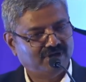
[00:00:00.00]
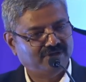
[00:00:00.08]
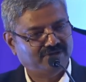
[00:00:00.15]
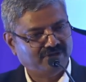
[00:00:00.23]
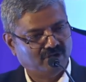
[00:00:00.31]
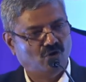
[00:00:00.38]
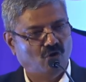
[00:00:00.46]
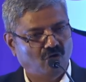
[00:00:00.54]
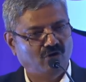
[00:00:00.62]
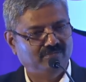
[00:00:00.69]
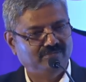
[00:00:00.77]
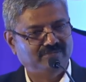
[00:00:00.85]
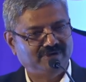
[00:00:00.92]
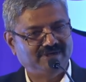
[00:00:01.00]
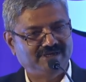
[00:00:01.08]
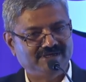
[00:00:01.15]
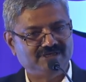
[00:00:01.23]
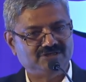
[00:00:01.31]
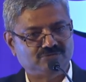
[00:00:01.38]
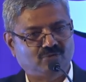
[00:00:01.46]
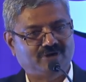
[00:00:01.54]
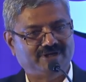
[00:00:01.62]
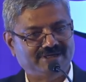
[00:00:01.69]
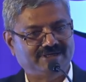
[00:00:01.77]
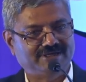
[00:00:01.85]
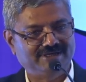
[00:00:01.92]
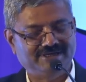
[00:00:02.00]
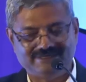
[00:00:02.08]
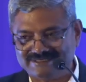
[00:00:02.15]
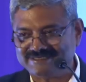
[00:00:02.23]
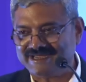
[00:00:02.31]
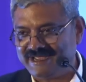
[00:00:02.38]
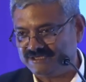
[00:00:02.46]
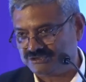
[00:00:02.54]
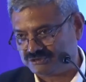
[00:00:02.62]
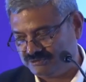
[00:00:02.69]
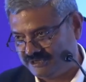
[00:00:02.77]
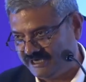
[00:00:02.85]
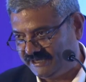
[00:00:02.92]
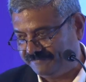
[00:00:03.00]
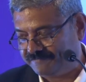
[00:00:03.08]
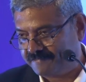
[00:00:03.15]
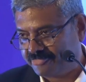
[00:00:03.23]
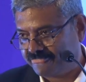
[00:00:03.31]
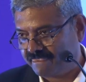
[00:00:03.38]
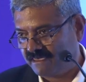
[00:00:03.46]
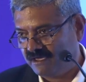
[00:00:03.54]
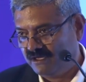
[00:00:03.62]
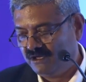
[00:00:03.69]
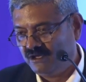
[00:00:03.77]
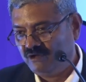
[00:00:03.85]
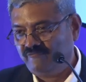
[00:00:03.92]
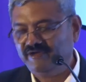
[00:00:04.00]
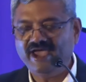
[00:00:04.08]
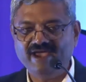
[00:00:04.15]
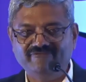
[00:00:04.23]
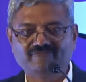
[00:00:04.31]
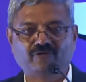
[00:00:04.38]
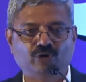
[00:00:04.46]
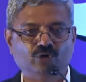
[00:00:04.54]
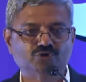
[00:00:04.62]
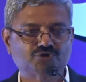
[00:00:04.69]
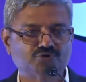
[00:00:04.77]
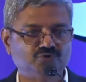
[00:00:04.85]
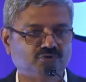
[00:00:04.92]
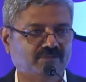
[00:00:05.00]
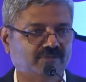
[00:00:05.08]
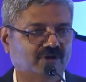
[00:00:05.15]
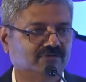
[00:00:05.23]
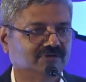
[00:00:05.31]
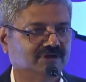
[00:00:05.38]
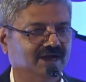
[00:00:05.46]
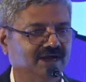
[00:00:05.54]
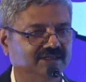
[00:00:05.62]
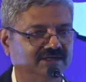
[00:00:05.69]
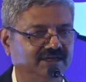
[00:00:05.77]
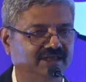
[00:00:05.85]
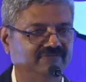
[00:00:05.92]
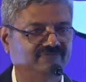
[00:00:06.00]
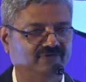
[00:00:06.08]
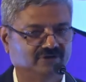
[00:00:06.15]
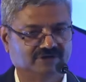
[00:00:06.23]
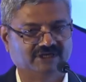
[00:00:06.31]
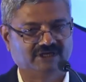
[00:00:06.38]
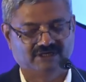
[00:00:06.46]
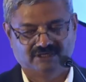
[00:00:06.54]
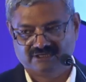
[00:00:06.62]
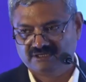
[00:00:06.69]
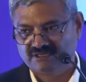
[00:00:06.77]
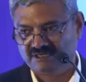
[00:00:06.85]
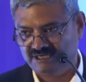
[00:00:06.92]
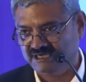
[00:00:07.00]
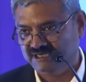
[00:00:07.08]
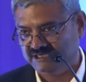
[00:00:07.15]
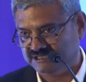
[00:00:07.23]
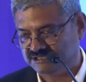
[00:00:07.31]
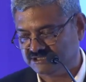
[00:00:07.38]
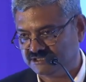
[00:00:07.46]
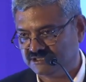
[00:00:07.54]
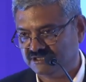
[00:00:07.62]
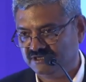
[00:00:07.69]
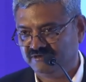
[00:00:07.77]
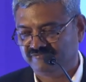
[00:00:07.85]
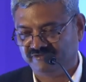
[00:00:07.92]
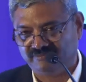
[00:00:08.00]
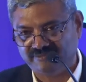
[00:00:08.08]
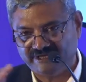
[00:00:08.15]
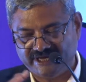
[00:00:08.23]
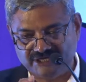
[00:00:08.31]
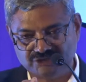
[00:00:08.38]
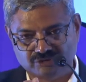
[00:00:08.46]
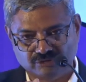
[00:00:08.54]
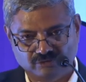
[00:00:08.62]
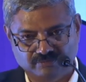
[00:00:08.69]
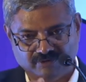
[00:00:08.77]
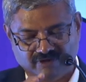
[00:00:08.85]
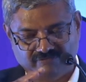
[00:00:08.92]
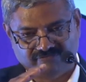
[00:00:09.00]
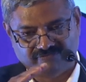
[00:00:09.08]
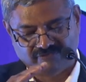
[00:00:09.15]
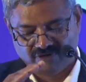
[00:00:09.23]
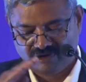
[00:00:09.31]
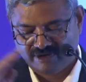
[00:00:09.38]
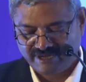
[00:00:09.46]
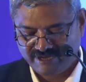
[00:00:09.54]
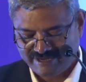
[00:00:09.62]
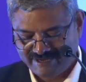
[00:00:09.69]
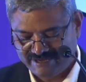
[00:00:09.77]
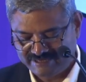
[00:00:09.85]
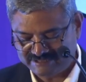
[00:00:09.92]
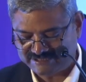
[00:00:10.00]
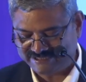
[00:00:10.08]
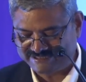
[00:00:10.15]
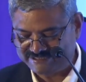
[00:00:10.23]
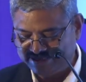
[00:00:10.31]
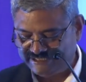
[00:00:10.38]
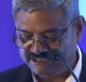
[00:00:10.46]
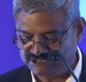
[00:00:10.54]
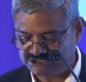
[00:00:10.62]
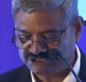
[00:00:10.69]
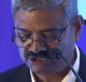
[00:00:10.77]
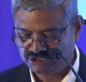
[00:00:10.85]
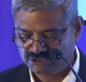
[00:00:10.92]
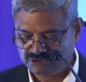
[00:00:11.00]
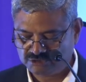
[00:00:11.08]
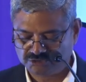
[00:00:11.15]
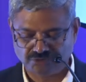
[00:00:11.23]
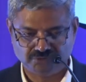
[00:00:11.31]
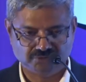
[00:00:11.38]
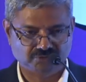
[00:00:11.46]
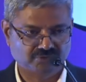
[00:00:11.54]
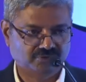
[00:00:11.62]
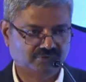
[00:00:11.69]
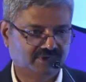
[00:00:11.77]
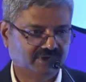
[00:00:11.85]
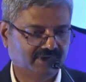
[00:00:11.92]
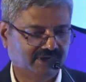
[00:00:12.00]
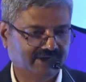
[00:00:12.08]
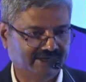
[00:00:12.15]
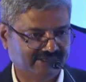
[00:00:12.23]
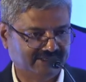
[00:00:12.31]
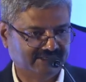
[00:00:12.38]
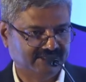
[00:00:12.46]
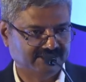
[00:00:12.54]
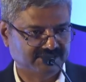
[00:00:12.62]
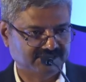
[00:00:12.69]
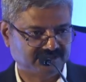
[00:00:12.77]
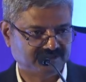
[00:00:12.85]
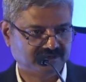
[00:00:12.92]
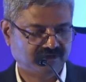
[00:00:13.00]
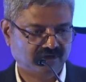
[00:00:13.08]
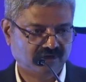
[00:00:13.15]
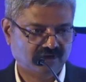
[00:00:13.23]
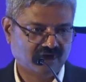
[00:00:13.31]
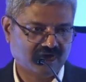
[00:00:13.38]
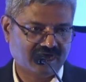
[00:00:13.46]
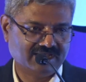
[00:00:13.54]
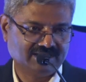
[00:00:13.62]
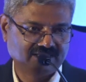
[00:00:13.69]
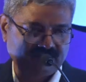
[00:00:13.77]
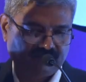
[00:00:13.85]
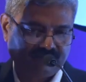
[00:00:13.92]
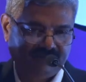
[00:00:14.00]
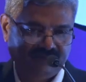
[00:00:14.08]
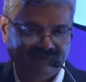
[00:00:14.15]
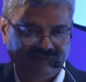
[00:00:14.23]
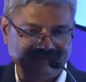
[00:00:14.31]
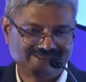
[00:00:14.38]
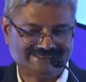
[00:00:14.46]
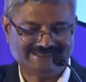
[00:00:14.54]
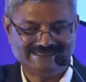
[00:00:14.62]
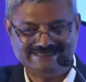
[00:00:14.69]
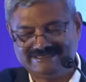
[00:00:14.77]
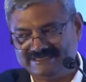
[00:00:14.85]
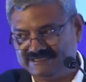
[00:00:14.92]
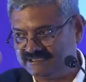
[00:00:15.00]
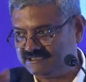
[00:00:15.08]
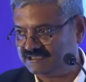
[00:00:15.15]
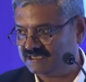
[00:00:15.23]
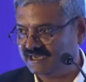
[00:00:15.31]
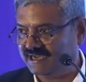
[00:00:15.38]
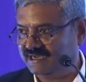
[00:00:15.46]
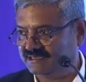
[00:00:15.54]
home is what it stands today. We have close to about 140 girls from the age group of 6 years to 18 years. Our period ceases at